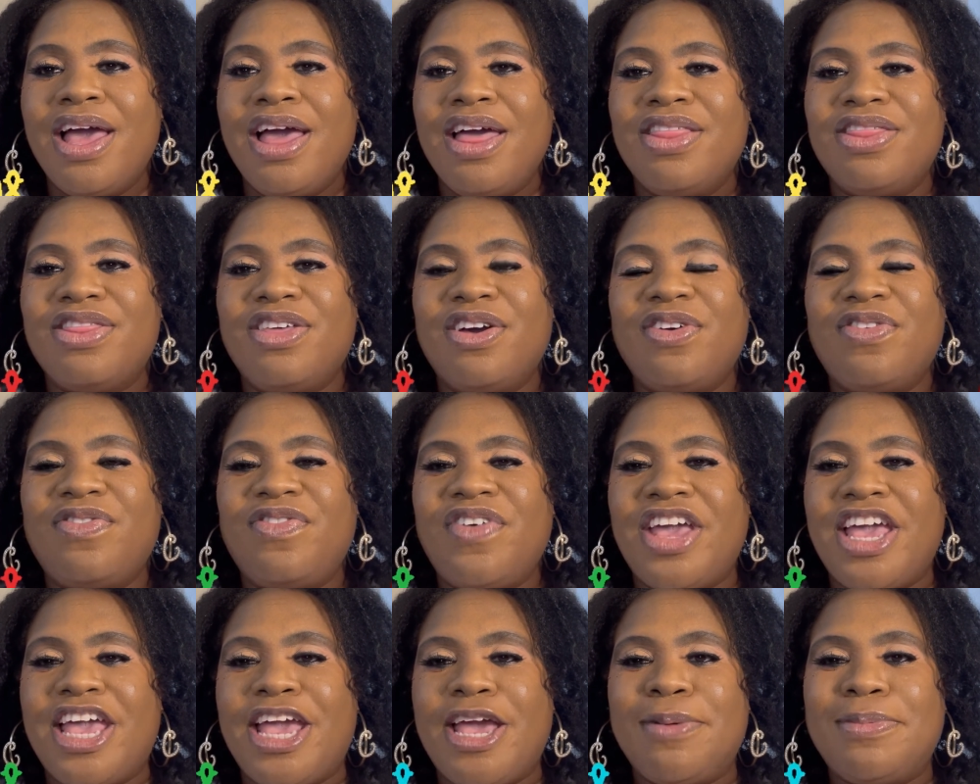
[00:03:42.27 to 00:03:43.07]
the
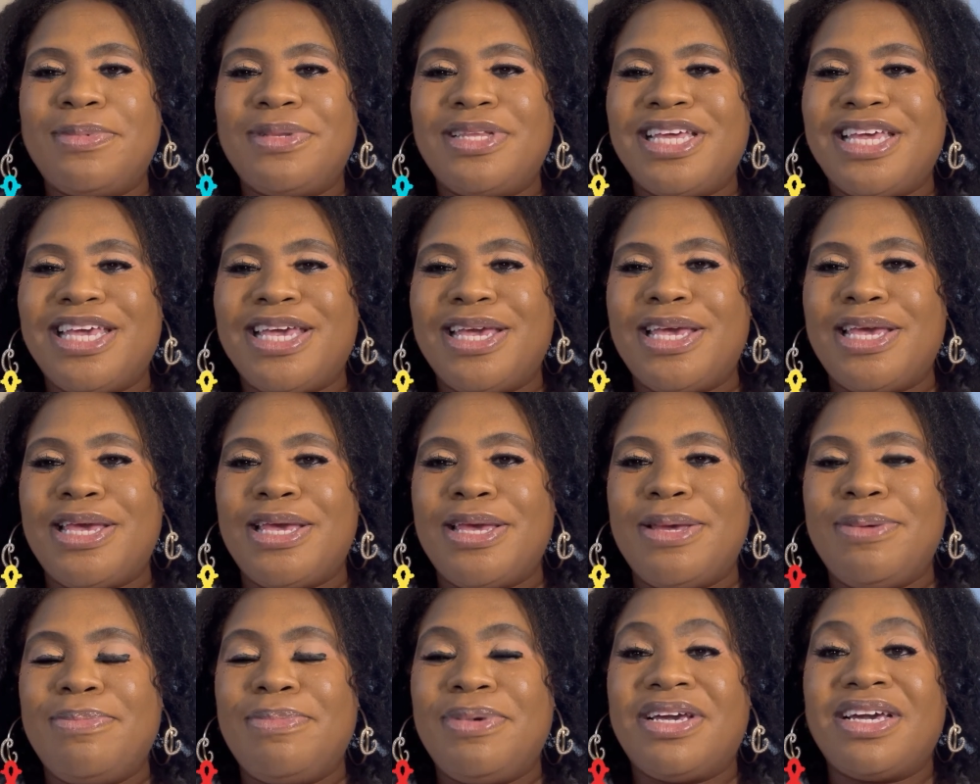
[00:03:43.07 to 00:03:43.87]

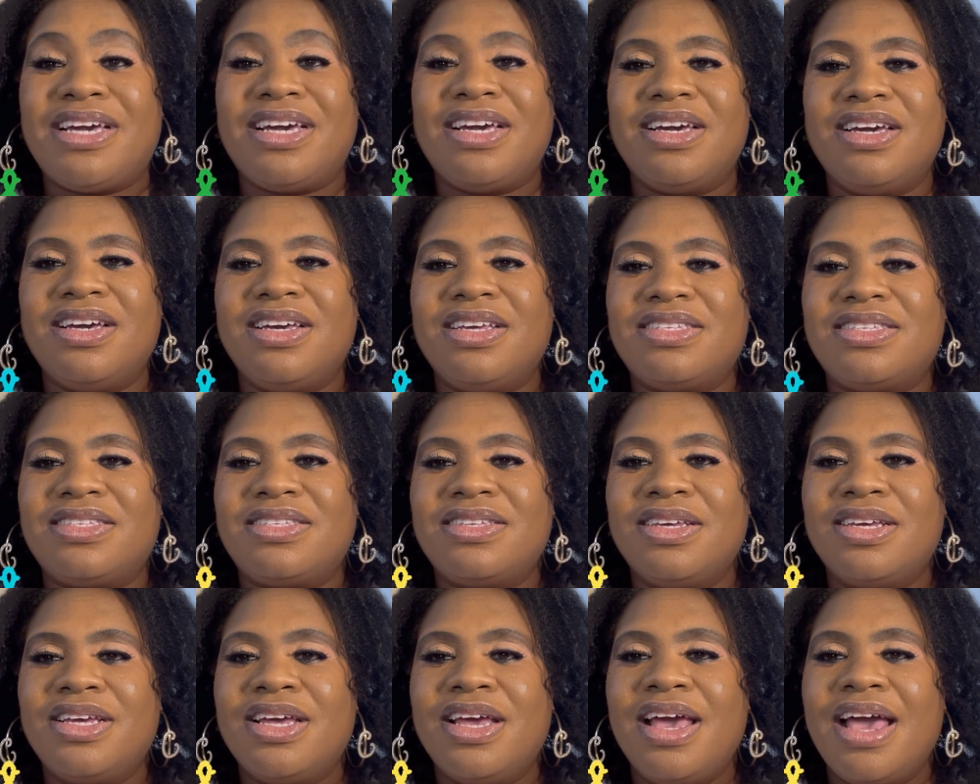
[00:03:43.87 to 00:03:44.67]
family because
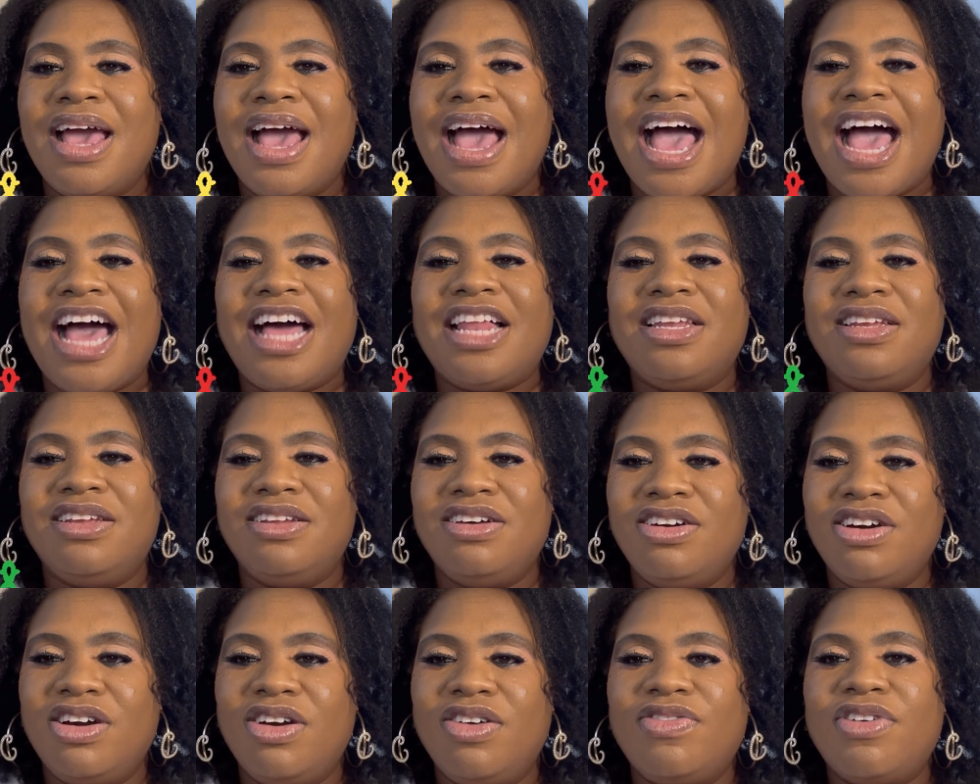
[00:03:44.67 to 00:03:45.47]
I
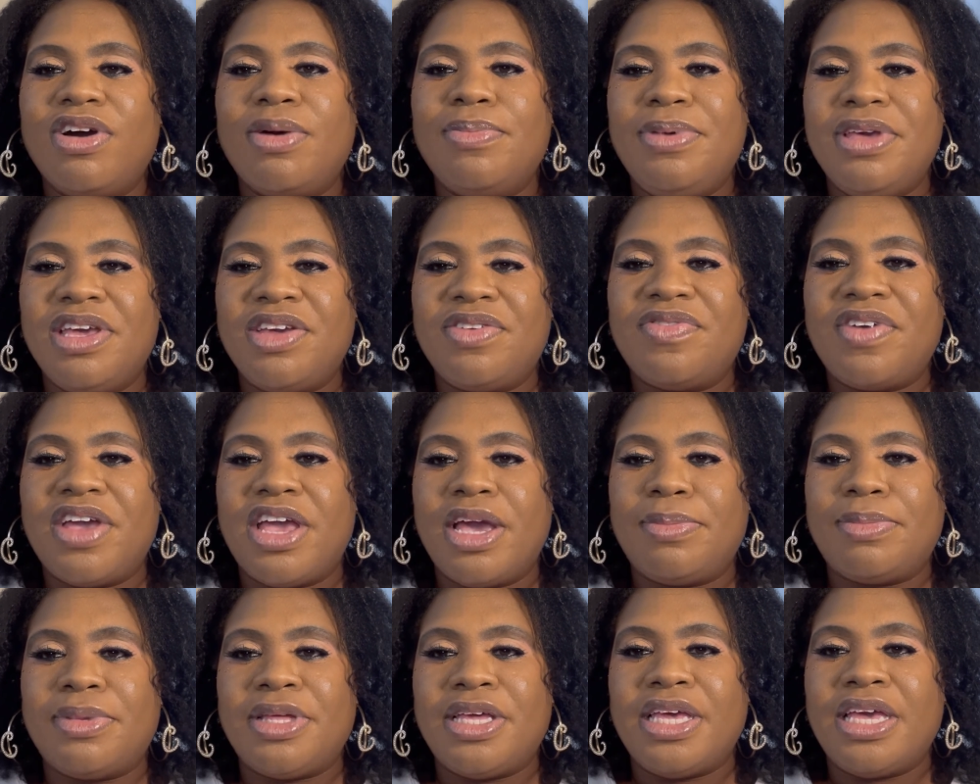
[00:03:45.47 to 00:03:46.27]
love a big
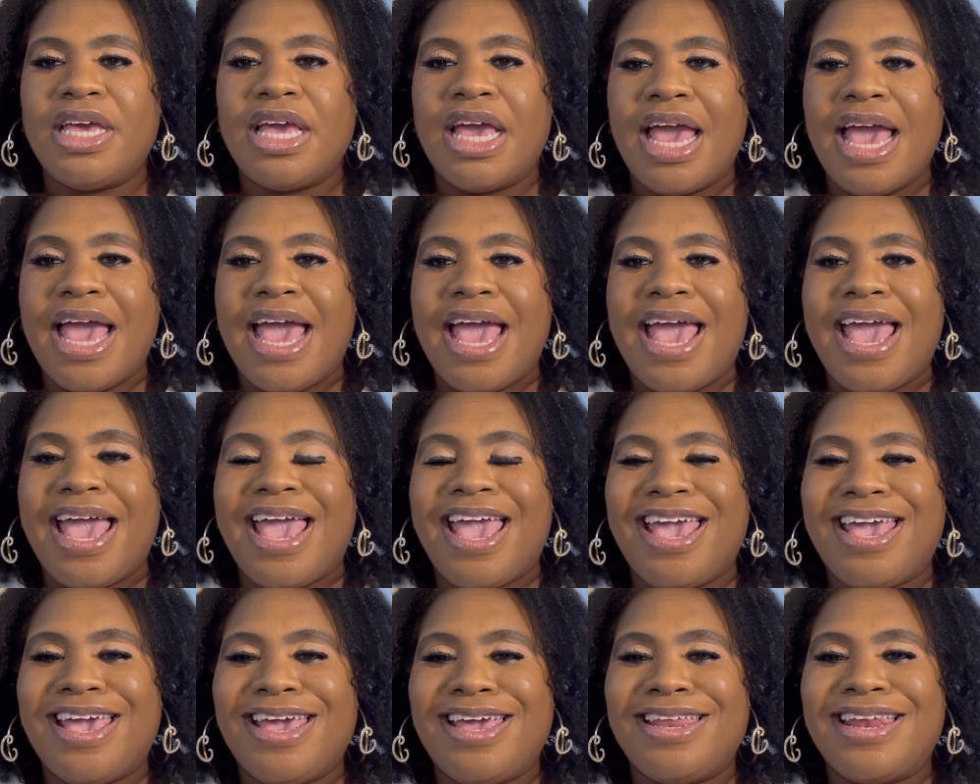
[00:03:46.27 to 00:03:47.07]
family
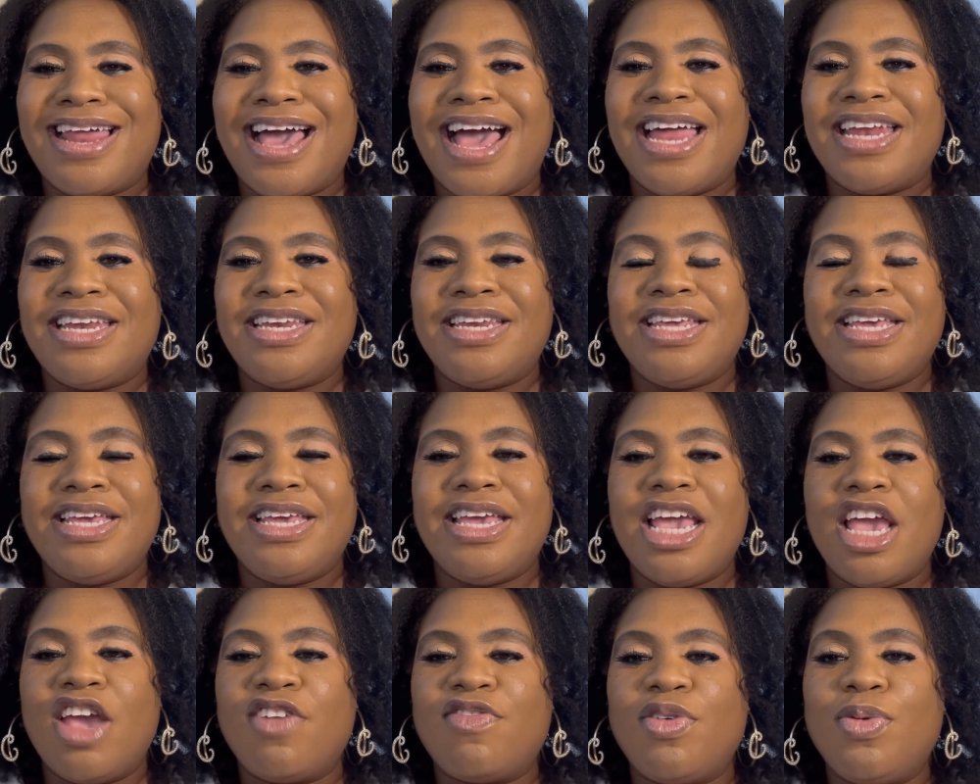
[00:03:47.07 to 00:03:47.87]
and I
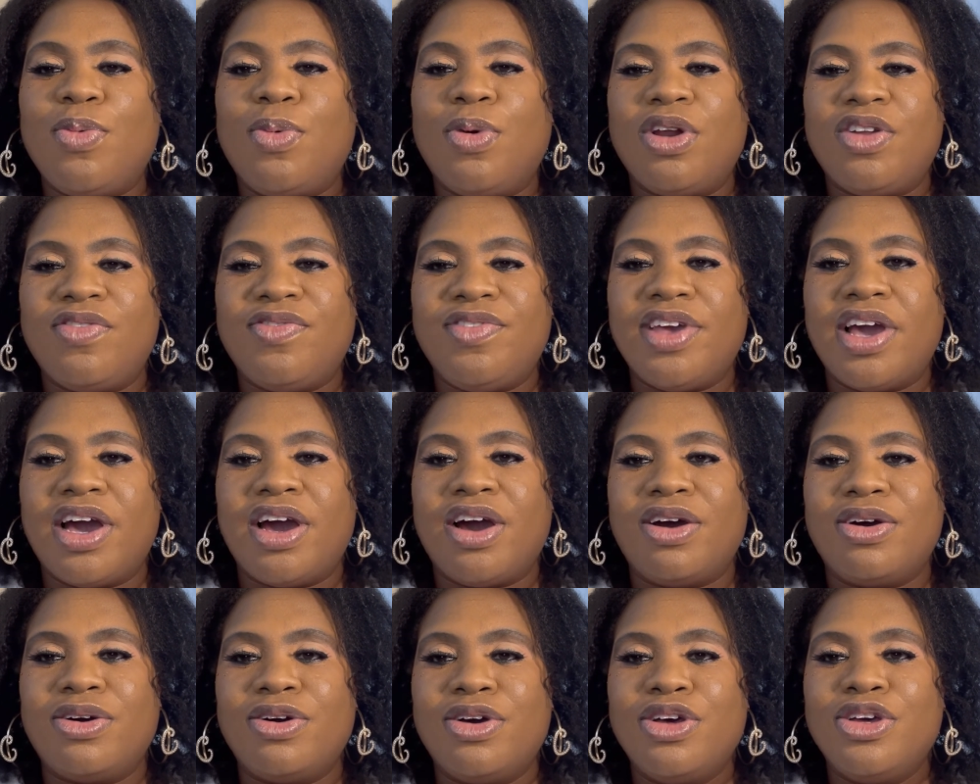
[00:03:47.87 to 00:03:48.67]
need every one of
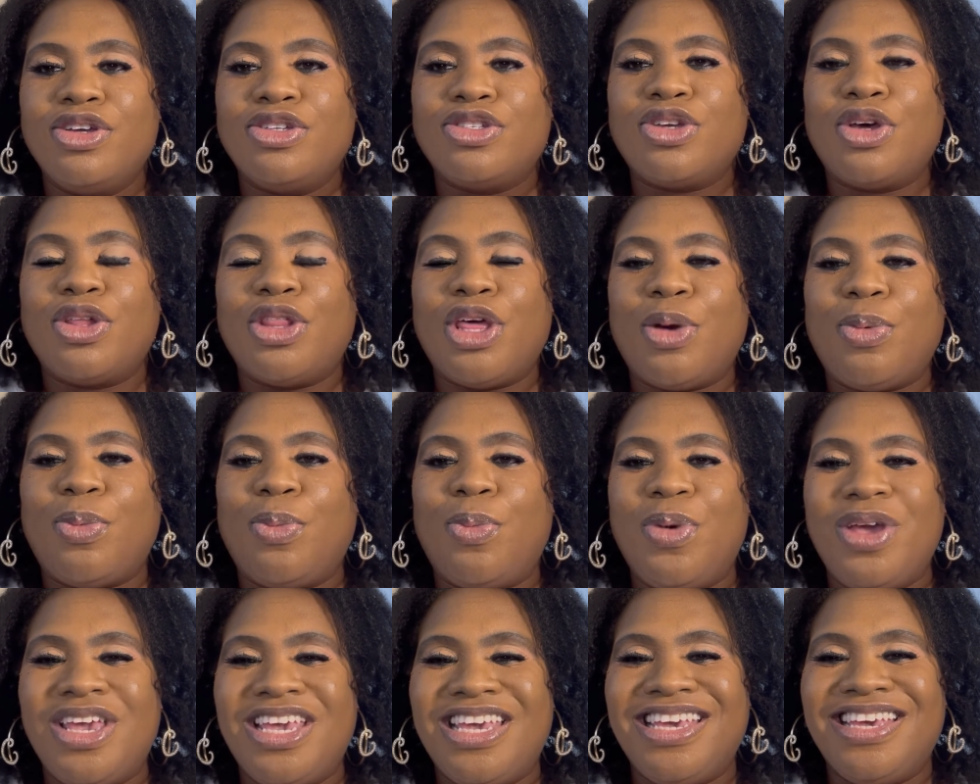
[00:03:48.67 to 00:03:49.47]
y'all so that
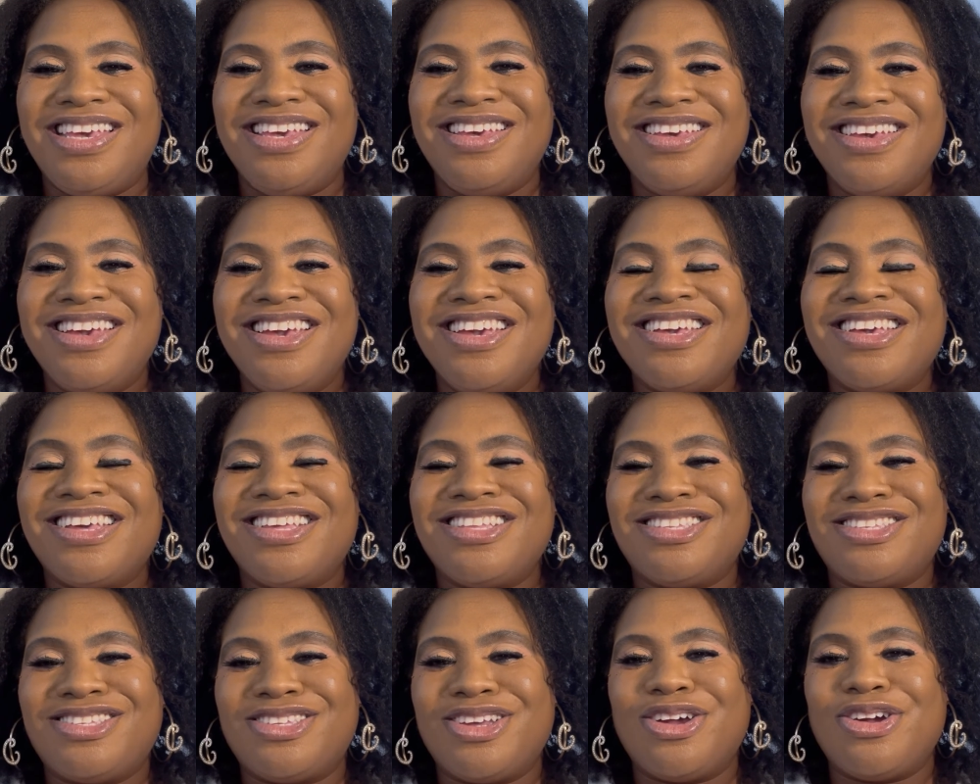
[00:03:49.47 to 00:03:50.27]
we
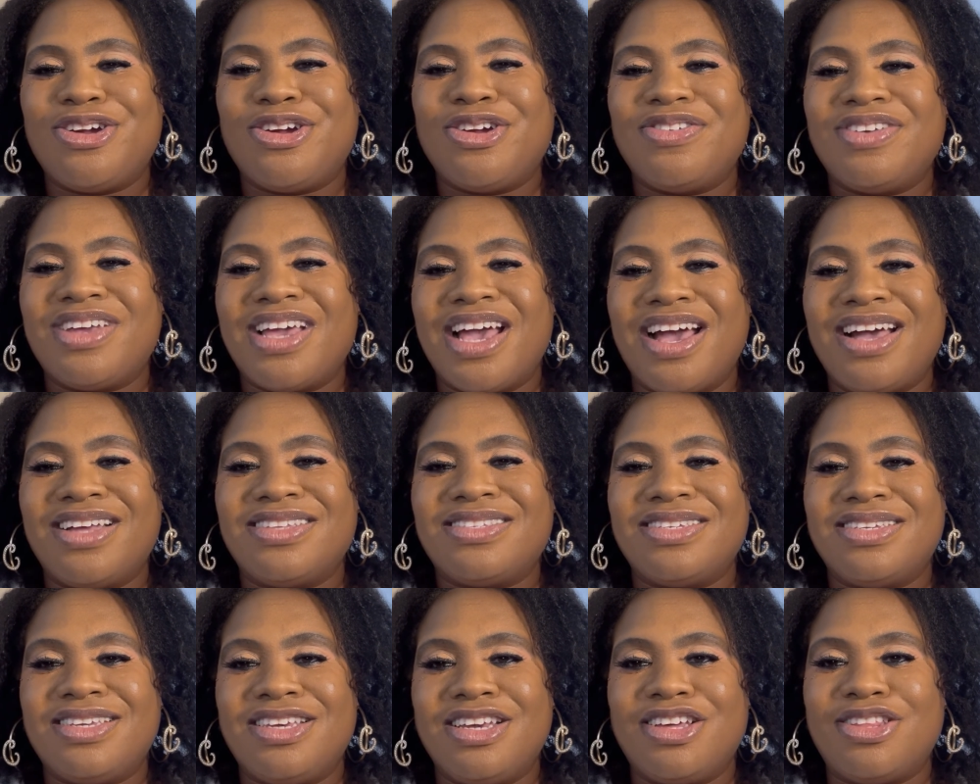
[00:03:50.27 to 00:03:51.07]
can serve God
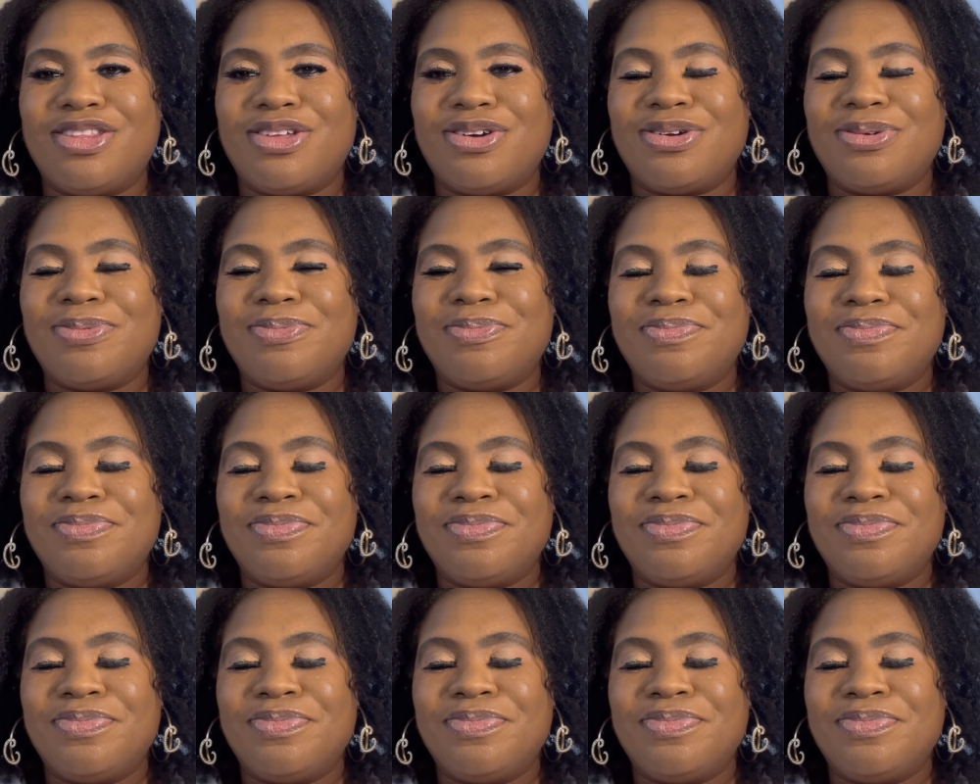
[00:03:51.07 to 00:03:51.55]
together.